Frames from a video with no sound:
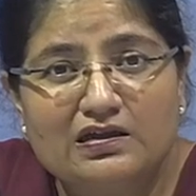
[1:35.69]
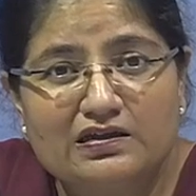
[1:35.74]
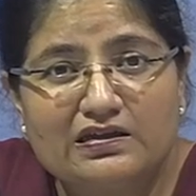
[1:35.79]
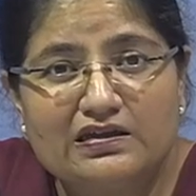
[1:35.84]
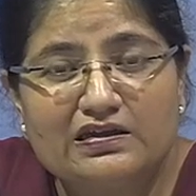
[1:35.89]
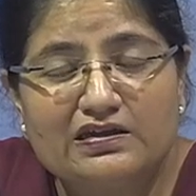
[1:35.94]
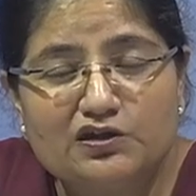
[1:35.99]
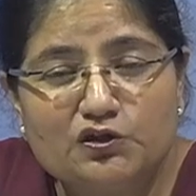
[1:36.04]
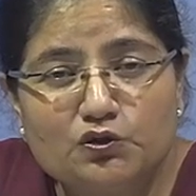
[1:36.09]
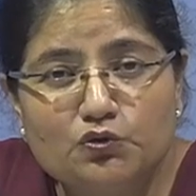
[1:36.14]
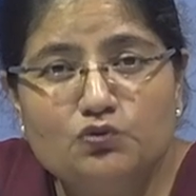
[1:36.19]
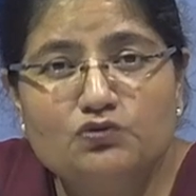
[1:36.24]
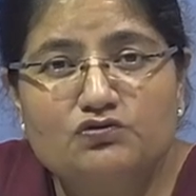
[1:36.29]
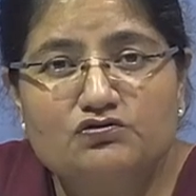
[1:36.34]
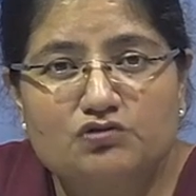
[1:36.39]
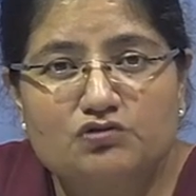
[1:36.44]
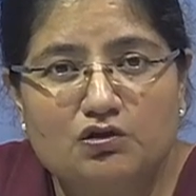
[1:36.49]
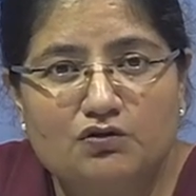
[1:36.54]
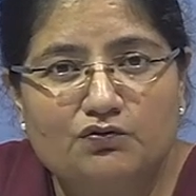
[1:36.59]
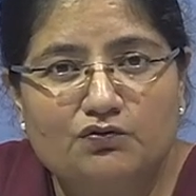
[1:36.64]
the
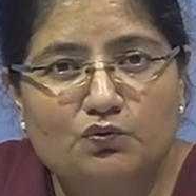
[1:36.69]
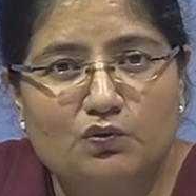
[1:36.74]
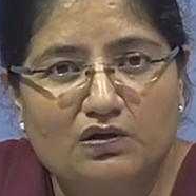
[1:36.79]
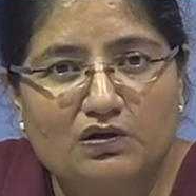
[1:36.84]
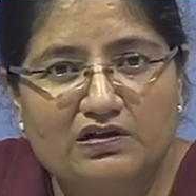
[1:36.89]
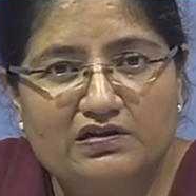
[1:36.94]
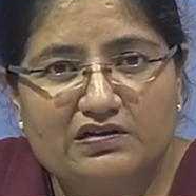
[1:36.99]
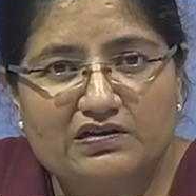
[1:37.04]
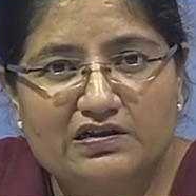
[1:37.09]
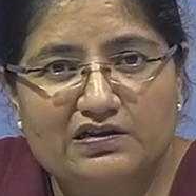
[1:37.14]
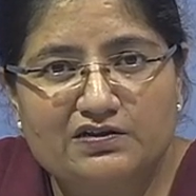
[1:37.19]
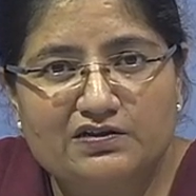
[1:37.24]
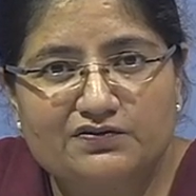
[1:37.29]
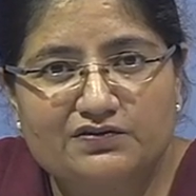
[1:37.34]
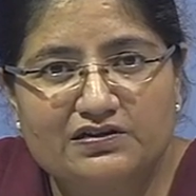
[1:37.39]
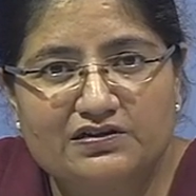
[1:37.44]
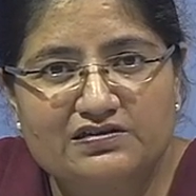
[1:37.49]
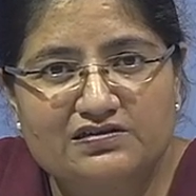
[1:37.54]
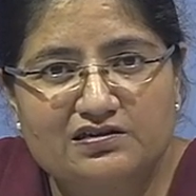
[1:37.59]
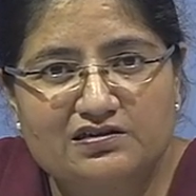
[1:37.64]
use of qualitative
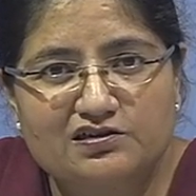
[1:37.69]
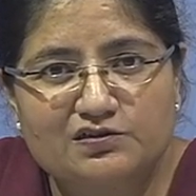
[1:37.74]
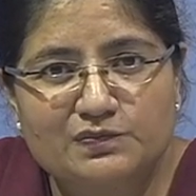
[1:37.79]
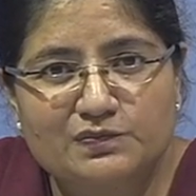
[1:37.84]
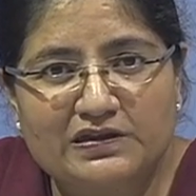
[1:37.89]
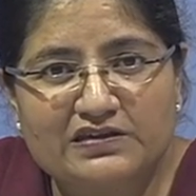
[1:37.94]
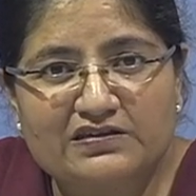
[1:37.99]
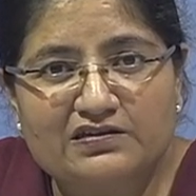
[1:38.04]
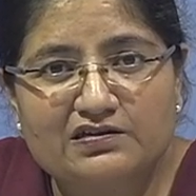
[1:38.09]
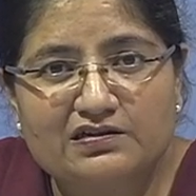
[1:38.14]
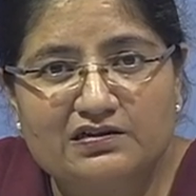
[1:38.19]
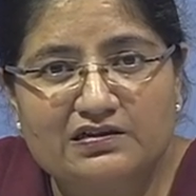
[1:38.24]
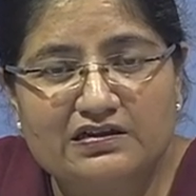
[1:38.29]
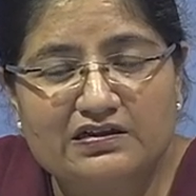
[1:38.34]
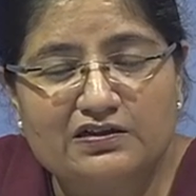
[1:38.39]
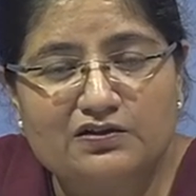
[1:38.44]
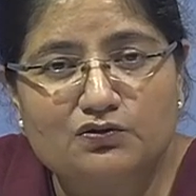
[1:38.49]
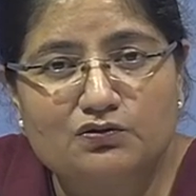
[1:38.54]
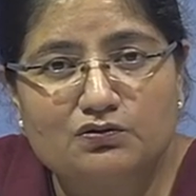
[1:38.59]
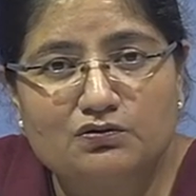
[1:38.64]
research methods
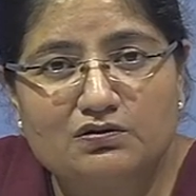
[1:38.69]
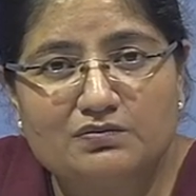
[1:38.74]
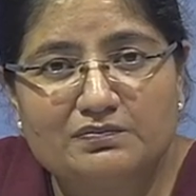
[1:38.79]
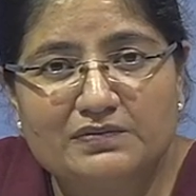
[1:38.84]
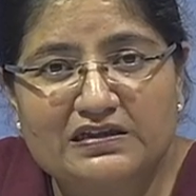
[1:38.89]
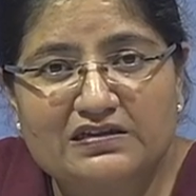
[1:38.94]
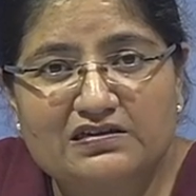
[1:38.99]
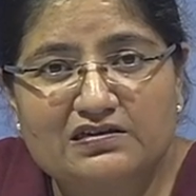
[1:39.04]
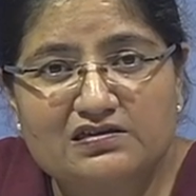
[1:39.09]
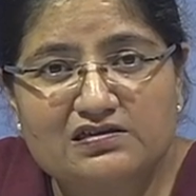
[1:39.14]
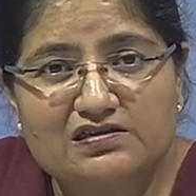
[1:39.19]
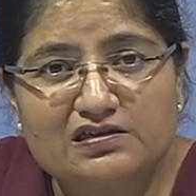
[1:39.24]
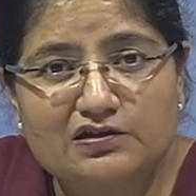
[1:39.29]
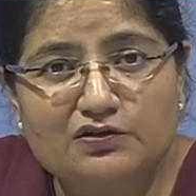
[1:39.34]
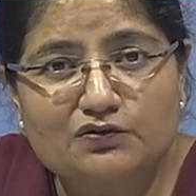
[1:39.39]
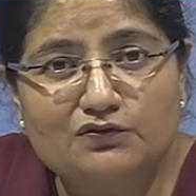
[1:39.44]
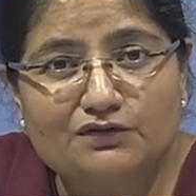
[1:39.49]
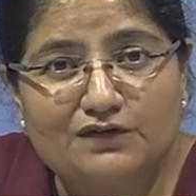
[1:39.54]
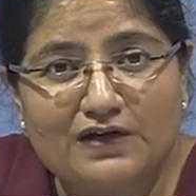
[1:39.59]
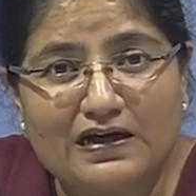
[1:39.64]

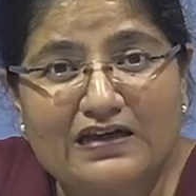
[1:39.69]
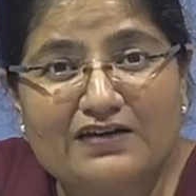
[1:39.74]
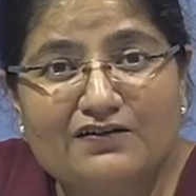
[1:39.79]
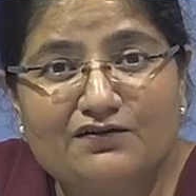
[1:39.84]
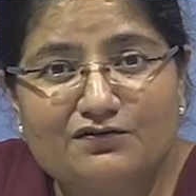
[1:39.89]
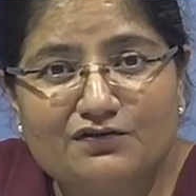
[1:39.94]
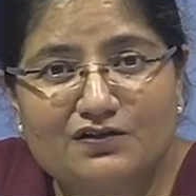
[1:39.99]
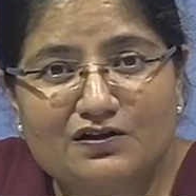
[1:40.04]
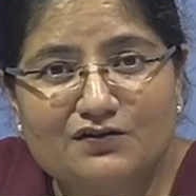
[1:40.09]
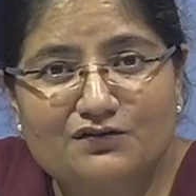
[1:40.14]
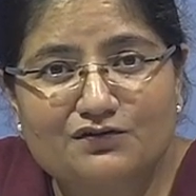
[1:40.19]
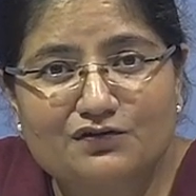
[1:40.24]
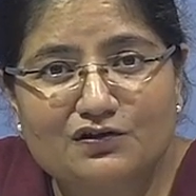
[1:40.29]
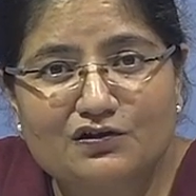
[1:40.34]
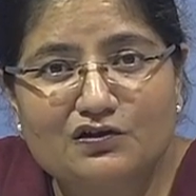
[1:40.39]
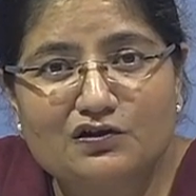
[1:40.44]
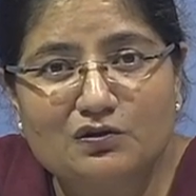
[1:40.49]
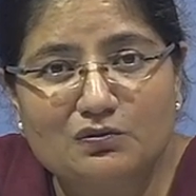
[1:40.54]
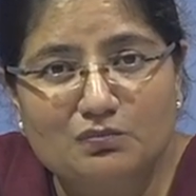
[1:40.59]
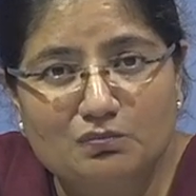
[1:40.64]
into 5
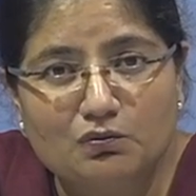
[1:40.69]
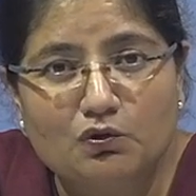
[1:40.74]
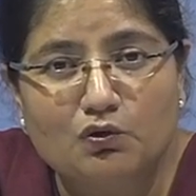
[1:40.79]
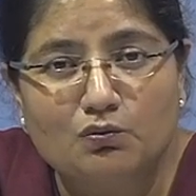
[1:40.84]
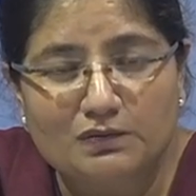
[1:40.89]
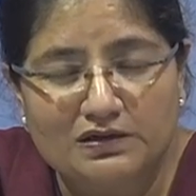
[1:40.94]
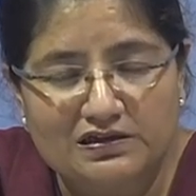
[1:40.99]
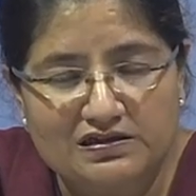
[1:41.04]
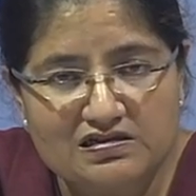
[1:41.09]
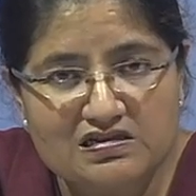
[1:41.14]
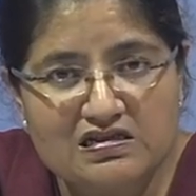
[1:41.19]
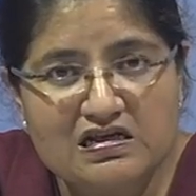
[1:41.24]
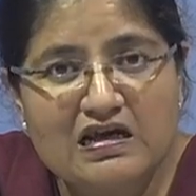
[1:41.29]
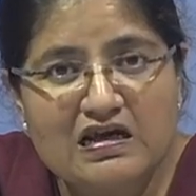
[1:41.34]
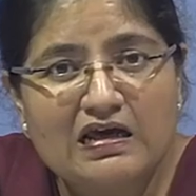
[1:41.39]
different moments,